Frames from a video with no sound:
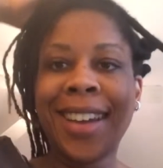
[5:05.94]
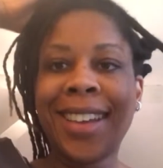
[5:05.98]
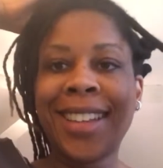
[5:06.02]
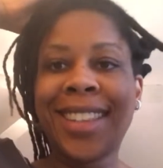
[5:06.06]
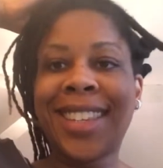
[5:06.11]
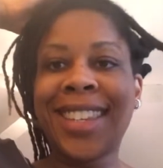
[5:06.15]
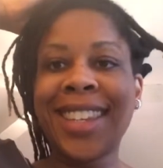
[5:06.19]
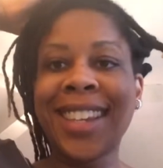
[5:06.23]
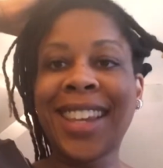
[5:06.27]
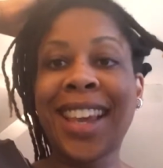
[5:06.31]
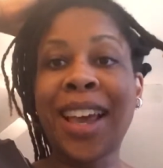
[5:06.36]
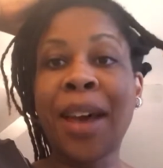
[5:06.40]

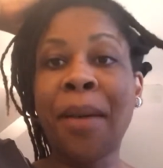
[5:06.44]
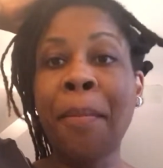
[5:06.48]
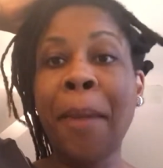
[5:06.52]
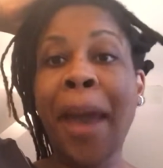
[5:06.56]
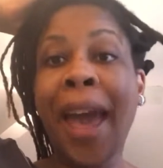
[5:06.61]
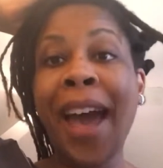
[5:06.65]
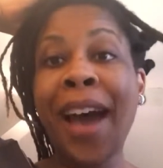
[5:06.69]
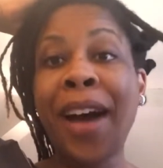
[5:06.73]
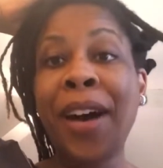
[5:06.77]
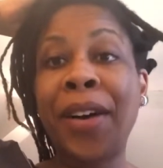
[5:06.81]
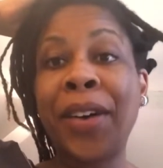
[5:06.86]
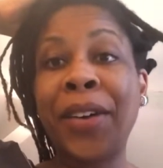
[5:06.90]
to come
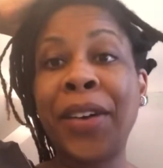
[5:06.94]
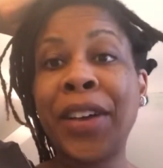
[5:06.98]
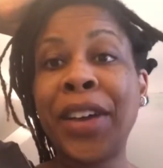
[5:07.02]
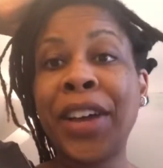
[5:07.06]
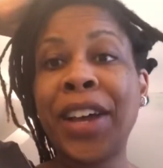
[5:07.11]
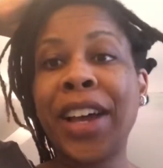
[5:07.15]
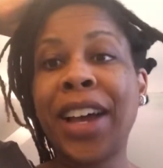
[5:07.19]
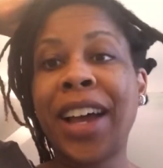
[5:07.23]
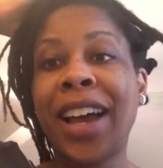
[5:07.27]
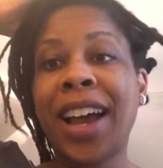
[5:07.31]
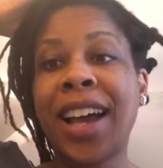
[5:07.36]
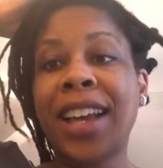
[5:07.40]
out.
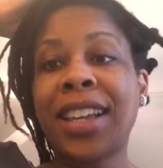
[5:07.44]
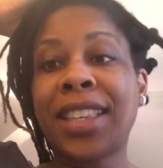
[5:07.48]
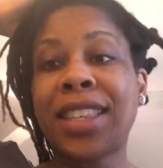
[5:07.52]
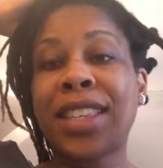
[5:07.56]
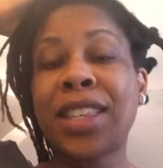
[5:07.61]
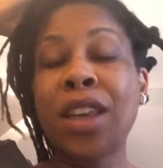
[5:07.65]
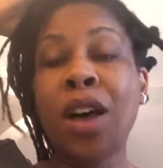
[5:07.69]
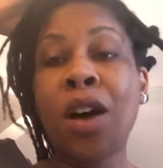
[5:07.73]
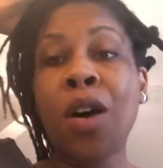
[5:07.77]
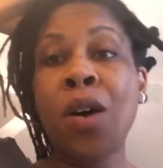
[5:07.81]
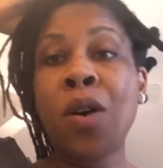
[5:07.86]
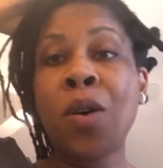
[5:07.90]

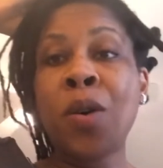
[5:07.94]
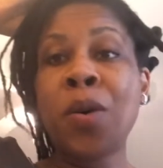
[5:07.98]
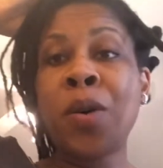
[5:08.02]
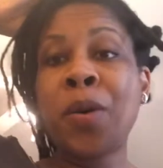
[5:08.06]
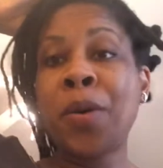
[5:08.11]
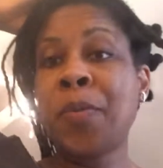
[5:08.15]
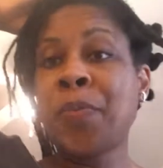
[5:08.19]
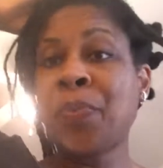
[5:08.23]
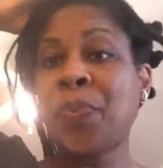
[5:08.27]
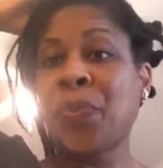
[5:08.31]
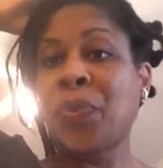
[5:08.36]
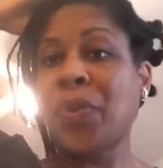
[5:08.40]

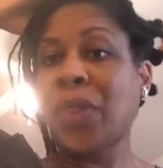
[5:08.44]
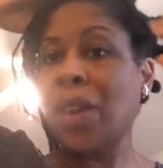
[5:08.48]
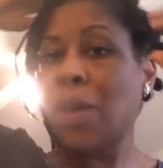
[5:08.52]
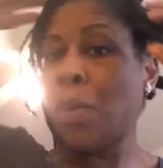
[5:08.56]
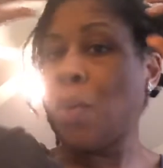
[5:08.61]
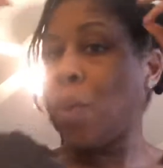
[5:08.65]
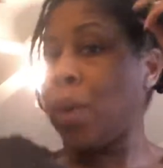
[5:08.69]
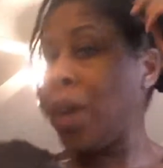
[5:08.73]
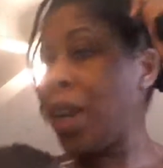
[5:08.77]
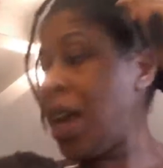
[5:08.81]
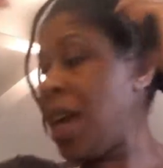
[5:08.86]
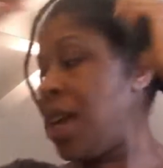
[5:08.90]
So
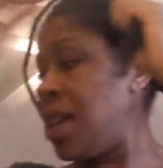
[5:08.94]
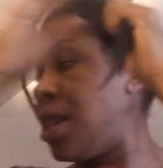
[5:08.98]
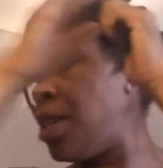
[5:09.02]
what I